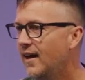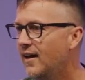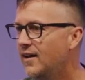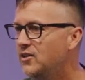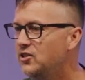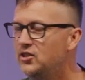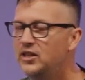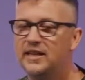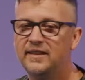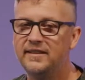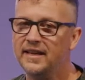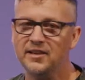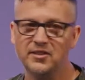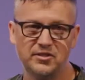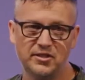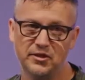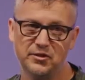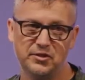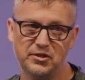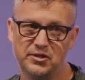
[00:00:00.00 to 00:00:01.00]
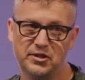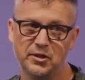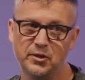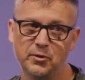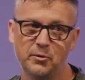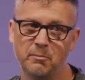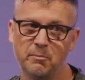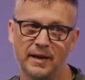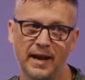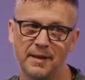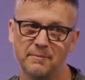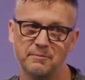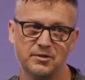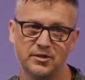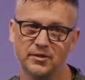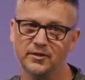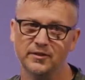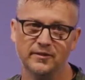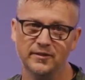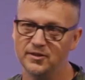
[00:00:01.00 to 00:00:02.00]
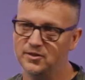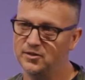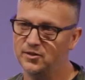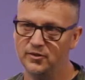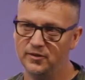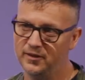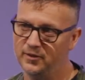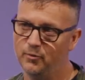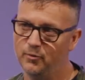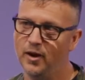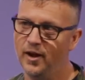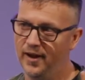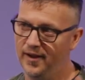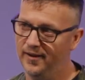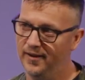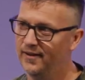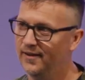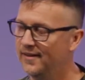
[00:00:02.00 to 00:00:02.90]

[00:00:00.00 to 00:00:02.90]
She thinks there's two, but I'm certain there's only one.